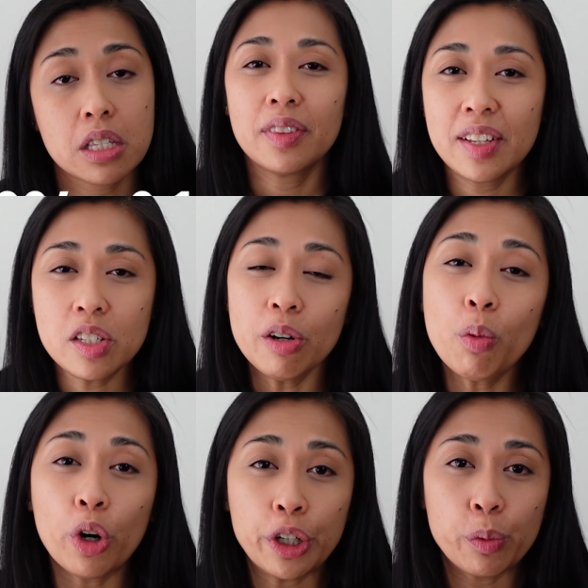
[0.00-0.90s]
This
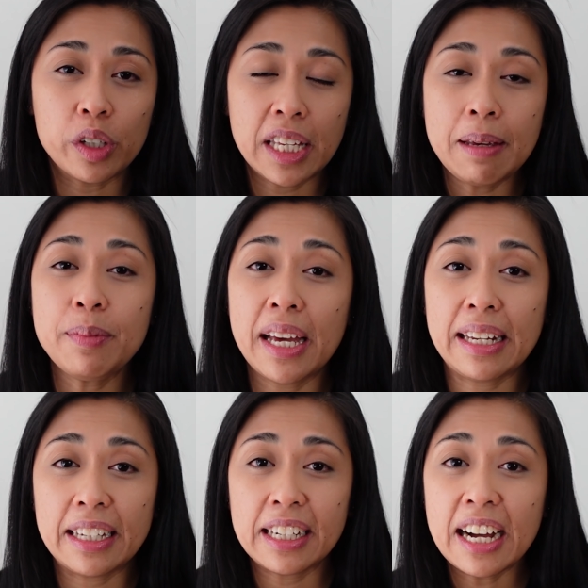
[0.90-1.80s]
reward will keep
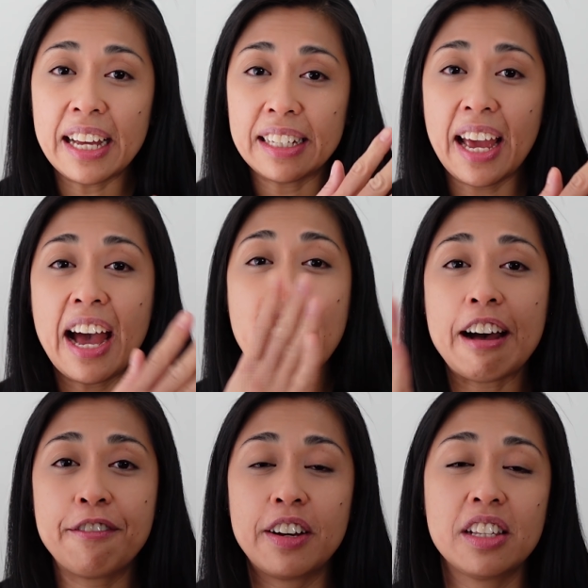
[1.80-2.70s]
getting cut in
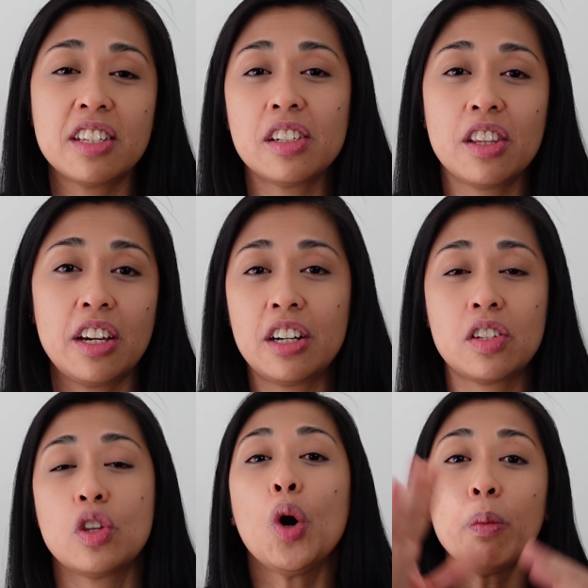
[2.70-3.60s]
half until there
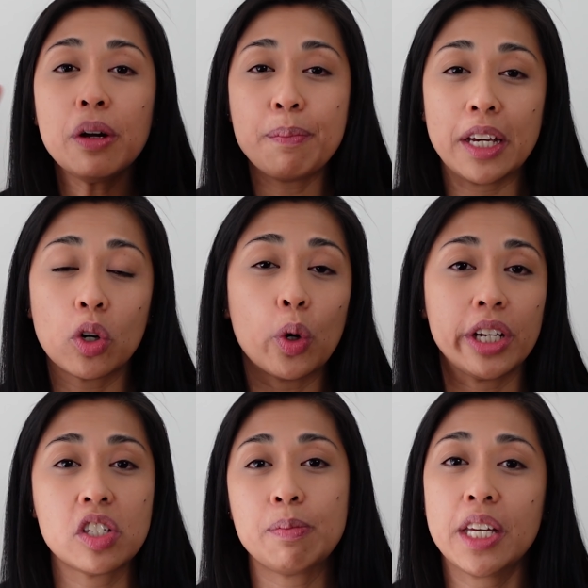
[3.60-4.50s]
is no more
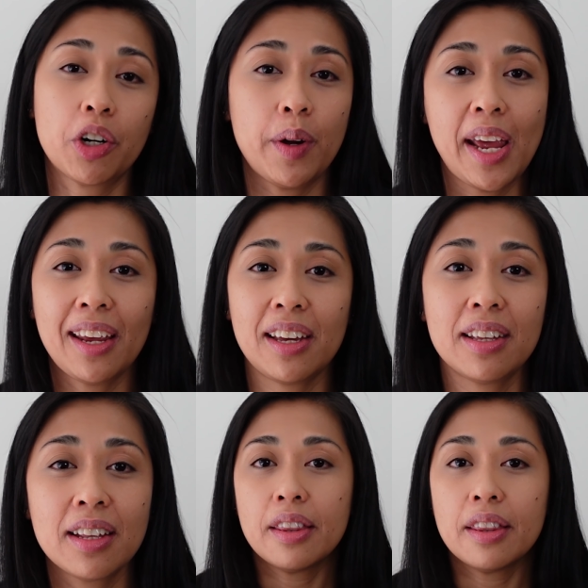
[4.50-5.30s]
bitcoin to be created,